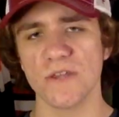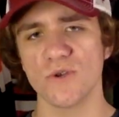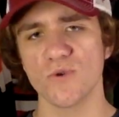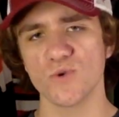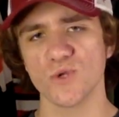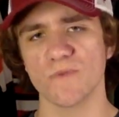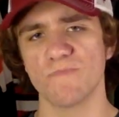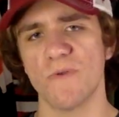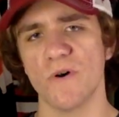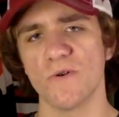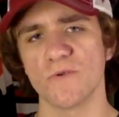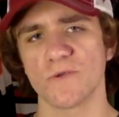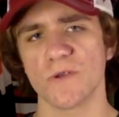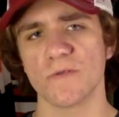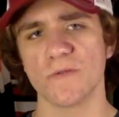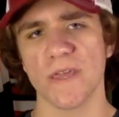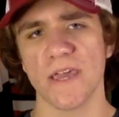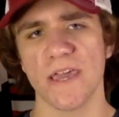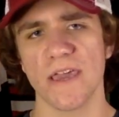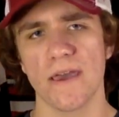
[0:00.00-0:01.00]
do
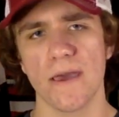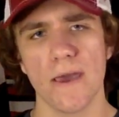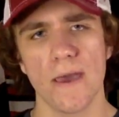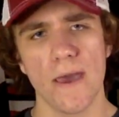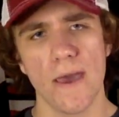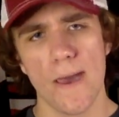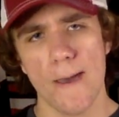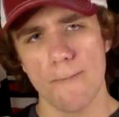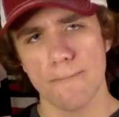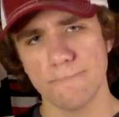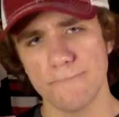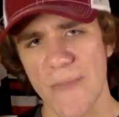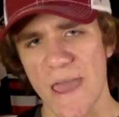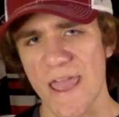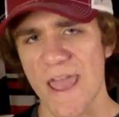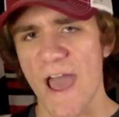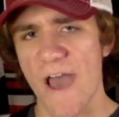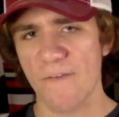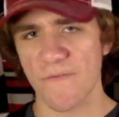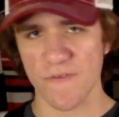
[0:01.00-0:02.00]
supposedly may
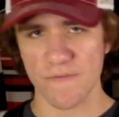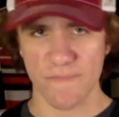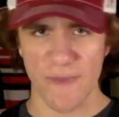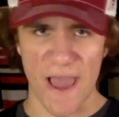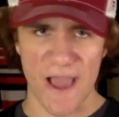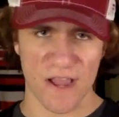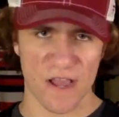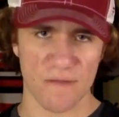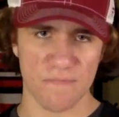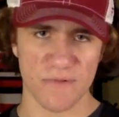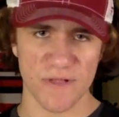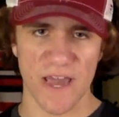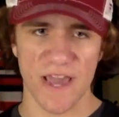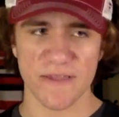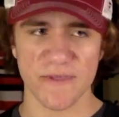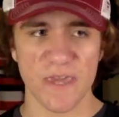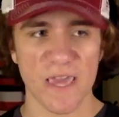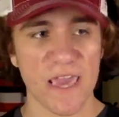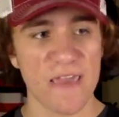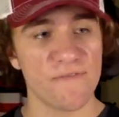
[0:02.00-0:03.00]
have some backup
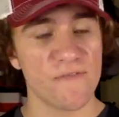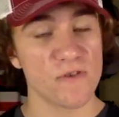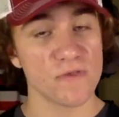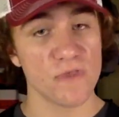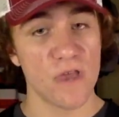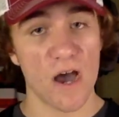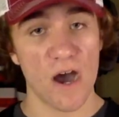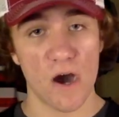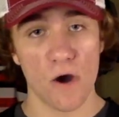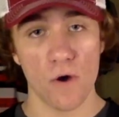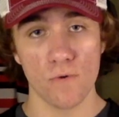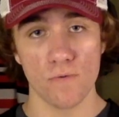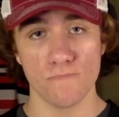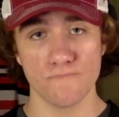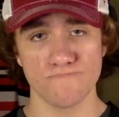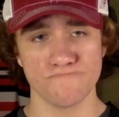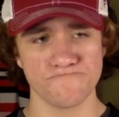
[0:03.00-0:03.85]
plans, even though